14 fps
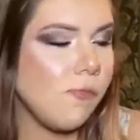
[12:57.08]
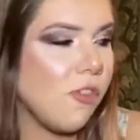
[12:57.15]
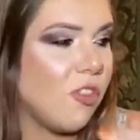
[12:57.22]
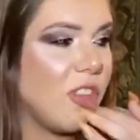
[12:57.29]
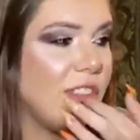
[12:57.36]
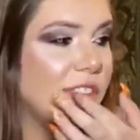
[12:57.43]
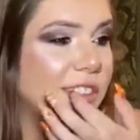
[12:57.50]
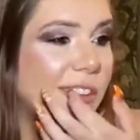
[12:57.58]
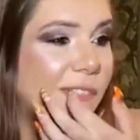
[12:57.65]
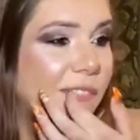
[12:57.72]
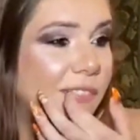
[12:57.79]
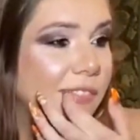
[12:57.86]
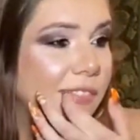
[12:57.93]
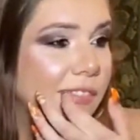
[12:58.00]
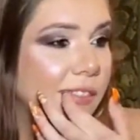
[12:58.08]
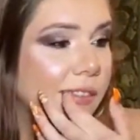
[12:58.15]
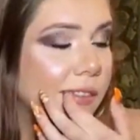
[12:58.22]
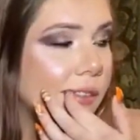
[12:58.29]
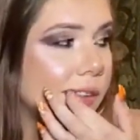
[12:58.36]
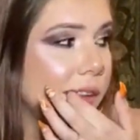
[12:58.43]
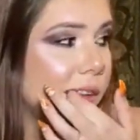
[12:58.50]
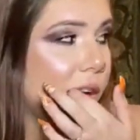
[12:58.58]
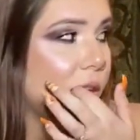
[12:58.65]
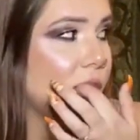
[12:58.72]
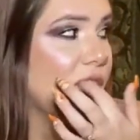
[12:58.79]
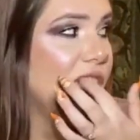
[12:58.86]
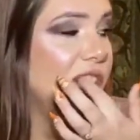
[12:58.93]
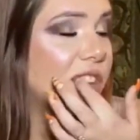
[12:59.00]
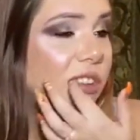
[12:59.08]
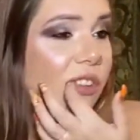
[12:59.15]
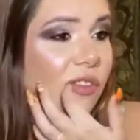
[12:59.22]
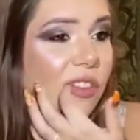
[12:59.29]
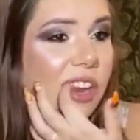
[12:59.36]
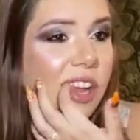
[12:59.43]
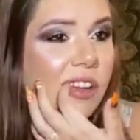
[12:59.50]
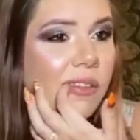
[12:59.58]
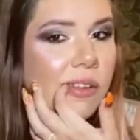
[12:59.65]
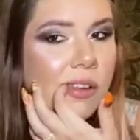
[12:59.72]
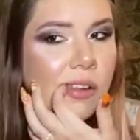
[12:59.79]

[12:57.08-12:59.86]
In this YouTube video.